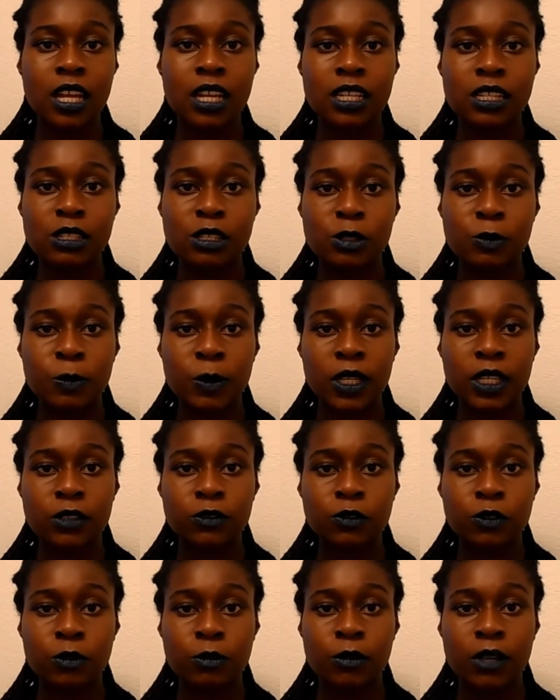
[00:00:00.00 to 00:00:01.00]
Erlen's
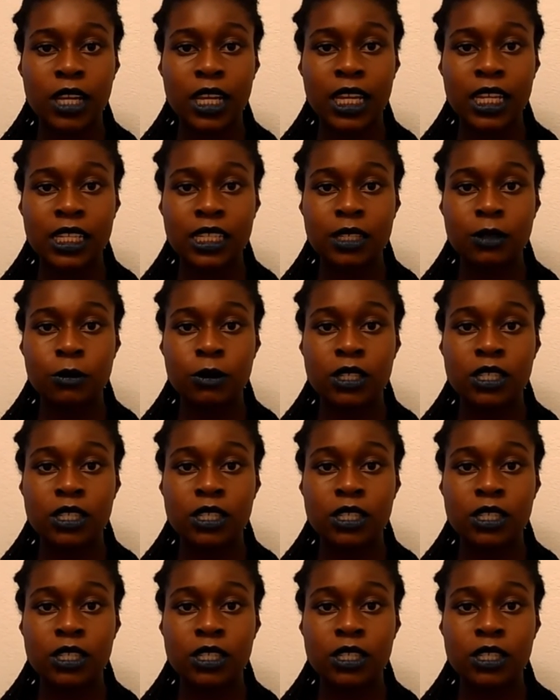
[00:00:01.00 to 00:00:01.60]
speech from Lady